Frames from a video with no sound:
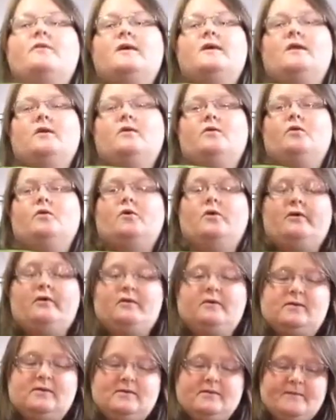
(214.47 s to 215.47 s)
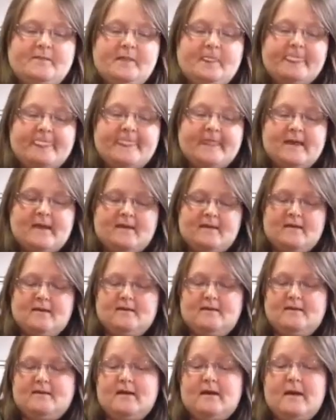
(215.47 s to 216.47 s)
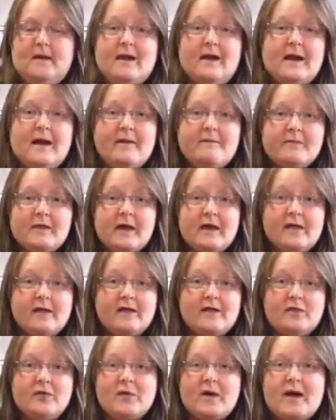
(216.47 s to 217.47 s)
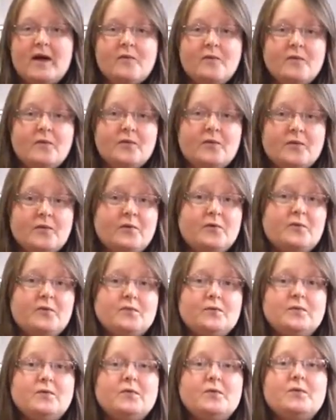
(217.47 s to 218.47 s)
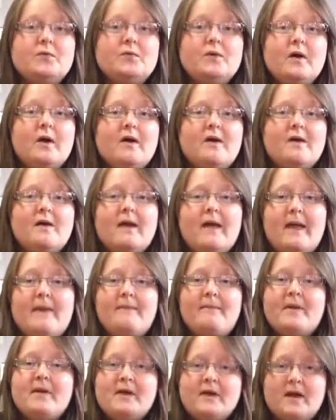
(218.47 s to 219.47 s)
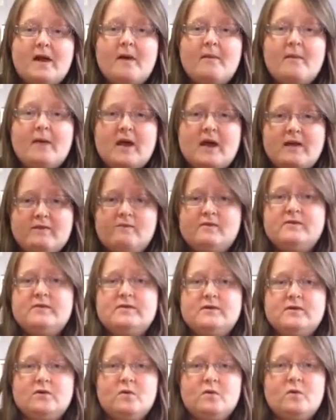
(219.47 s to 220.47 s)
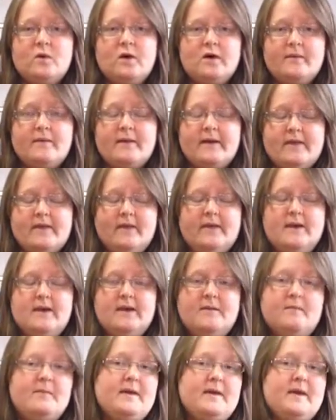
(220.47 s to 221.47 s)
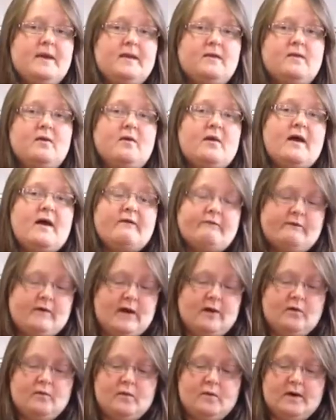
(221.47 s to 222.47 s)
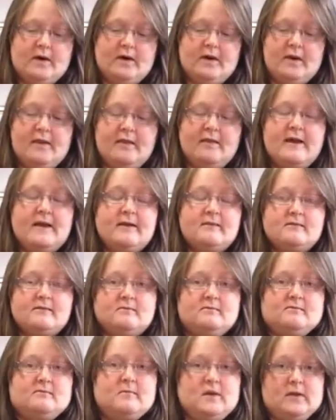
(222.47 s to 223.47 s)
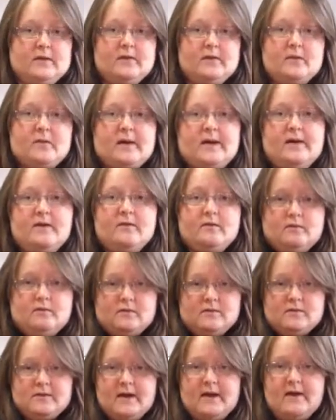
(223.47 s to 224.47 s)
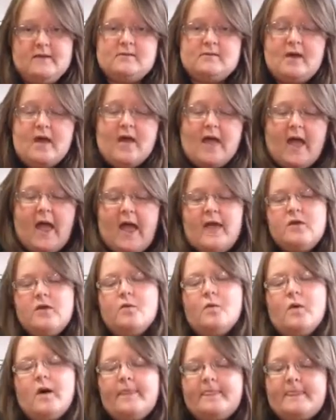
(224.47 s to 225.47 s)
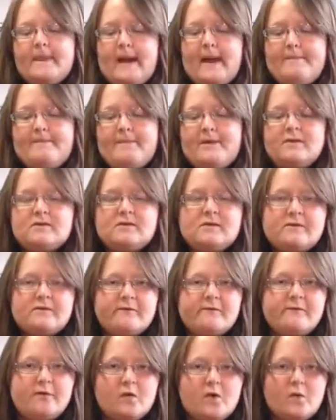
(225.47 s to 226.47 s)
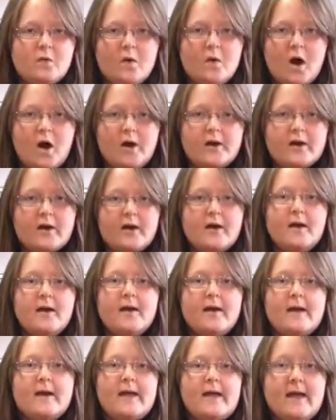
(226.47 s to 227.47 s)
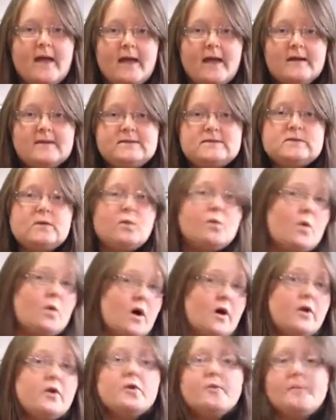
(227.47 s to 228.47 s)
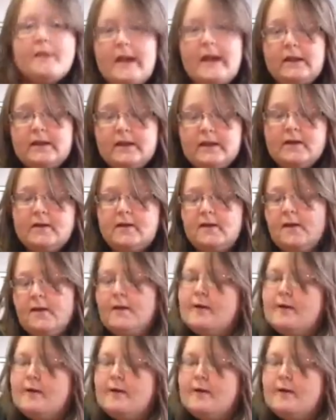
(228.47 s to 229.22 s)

than it looks. And I'm telling you, I will go through and pick up every single watermelon in a bin till I find one that's the right size. And you want that because it's full of water. Hence, watermelon,